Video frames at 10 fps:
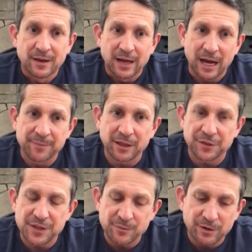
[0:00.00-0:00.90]
The other
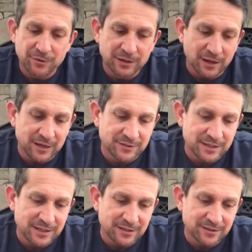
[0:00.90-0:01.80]
thing we're
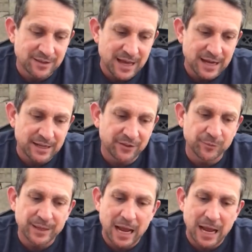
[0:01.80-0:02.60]
realizing is that this has been